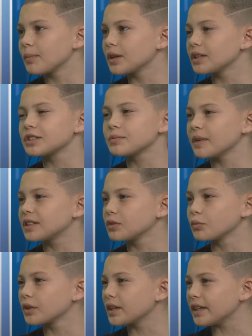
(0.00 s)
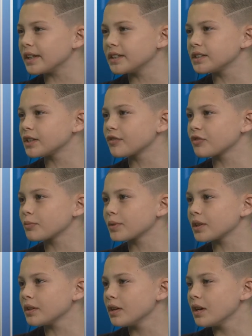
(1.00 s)
But it just makes it really easy for
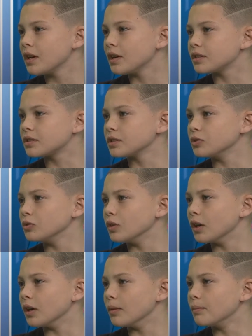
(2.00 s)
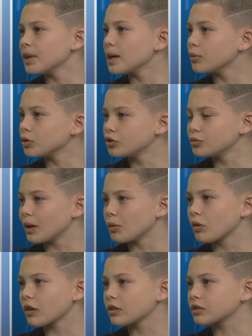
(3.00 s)
me to be able to do my
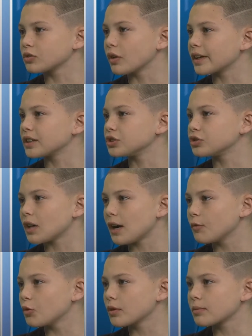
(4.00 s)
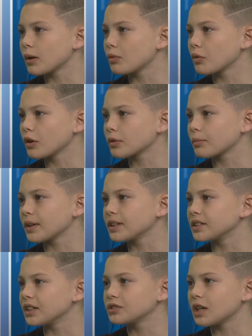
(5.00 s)
work so I can travel with my work
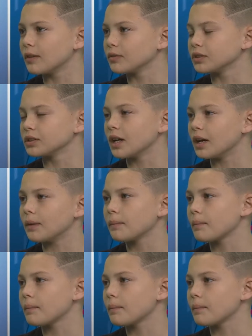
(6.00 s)
because I travel a lot.